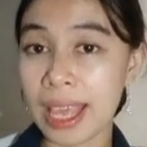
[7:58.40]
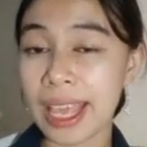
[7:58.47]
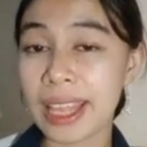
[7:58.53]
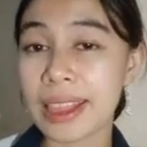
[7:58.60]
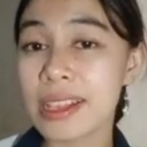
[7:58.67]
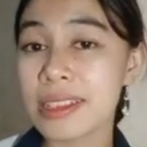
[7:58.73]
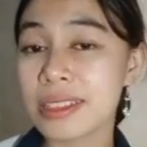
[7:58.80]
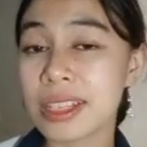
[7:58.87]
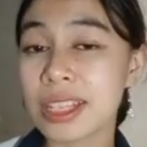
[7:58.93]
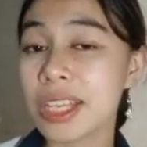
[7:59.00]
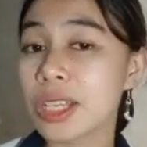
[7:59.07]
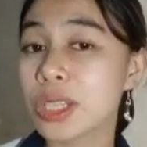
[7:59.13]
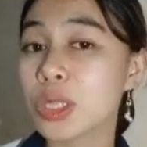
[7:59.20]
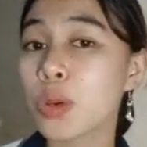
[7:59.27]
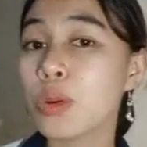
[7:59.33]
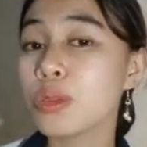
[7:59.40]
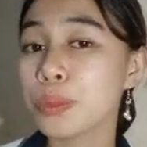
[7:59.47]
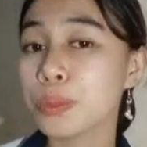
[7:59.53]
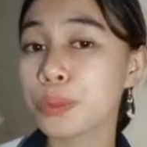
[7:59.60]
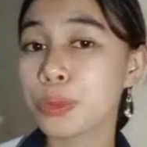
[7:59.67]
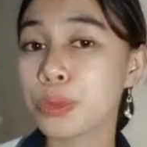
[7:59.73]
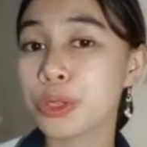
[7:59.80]
And lastly, don't
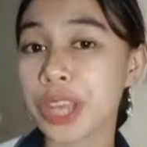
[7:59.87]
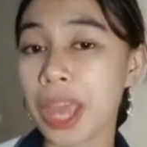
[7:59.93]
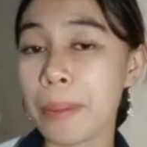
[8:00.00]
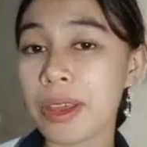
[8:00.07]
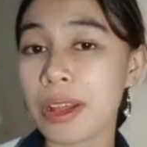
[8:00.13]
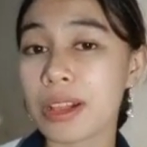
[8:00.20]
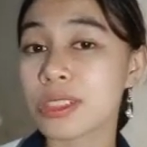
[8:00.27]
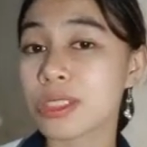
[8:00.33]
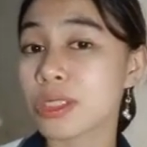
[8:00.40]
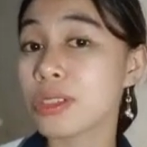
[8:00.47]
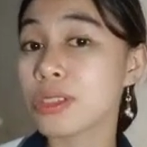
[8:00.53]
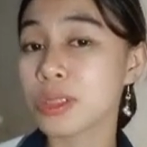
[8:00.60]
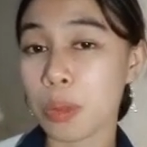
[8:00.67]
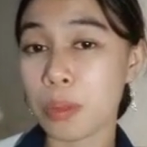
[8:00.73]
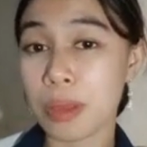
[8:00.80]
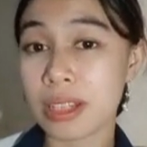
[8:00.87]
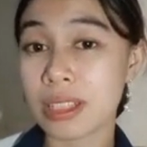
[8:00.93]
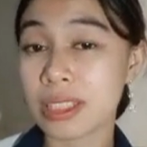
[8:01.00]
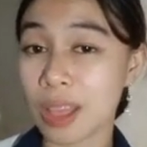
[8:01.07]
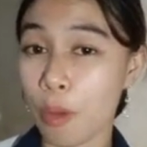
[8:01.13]
pour chemicals or solvents